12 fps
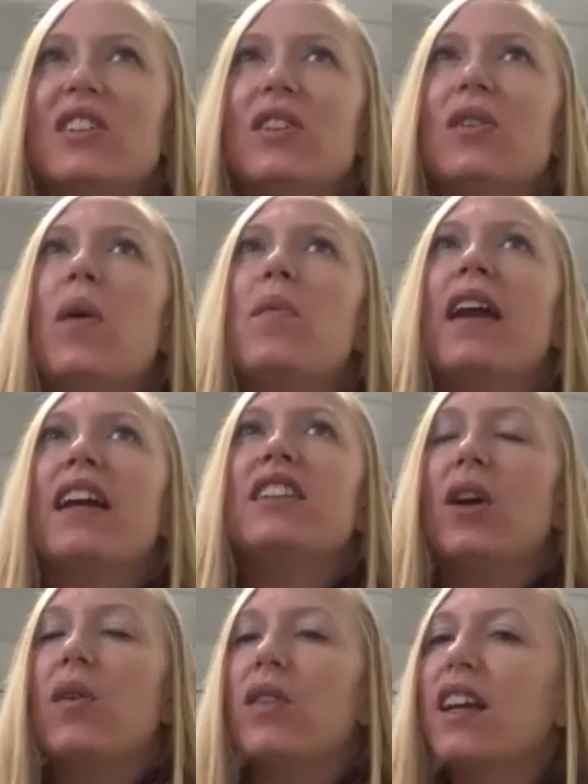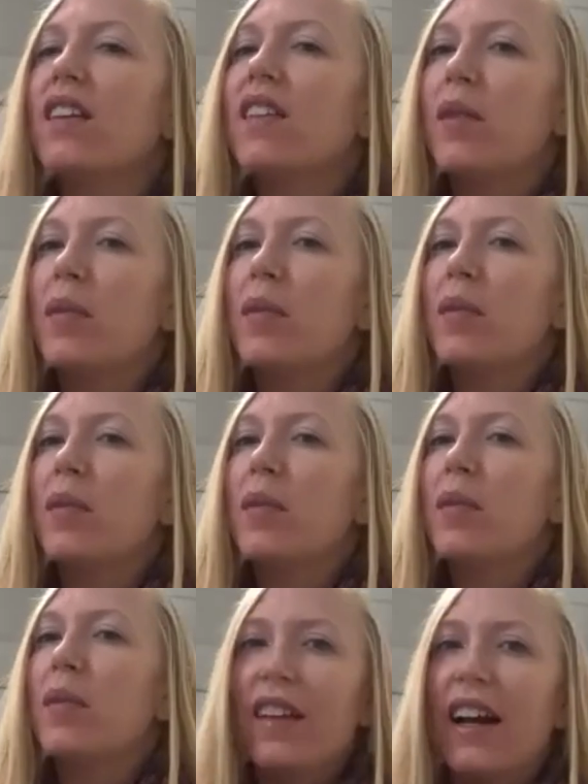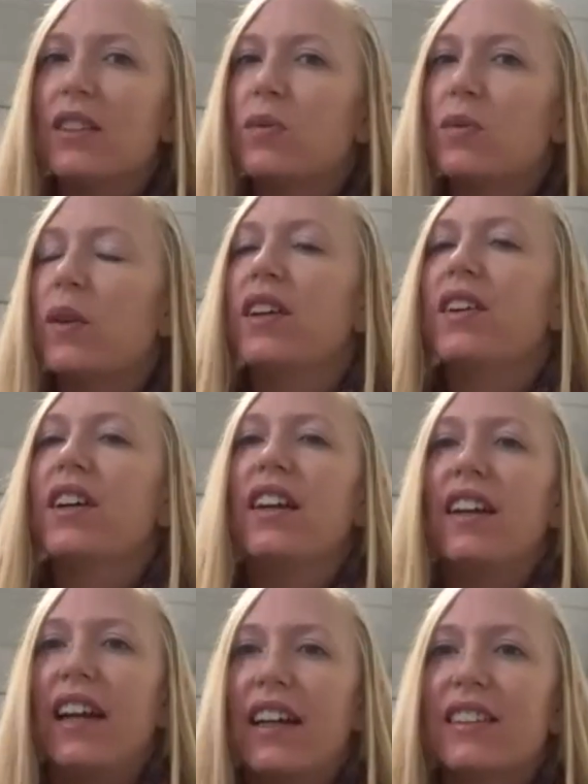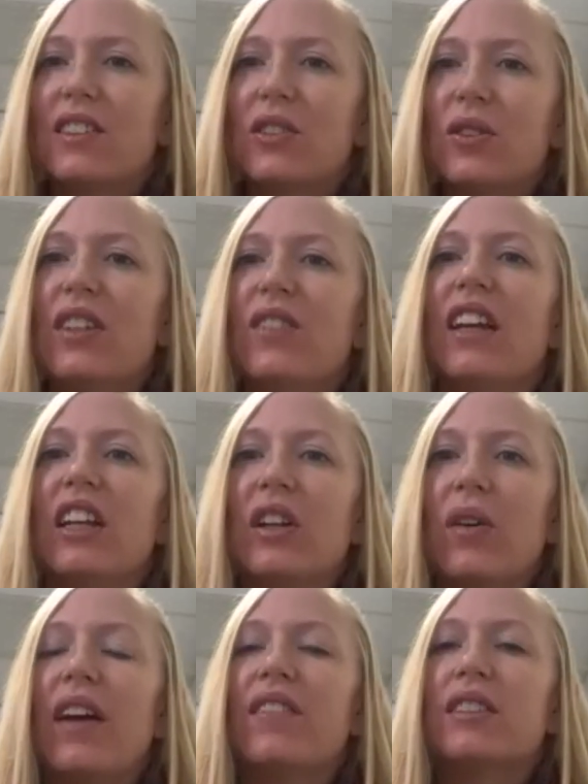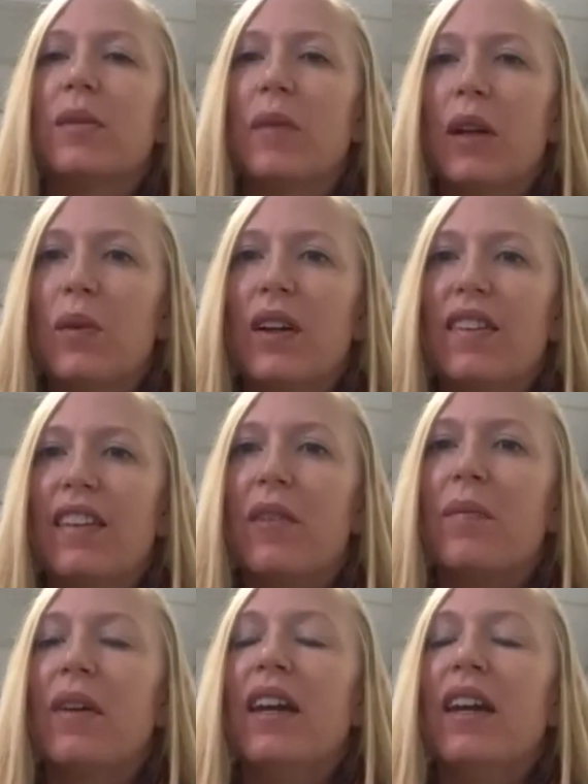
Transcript: but I don't think a lot of people realize when they're connected to it if they don't have somebody with them.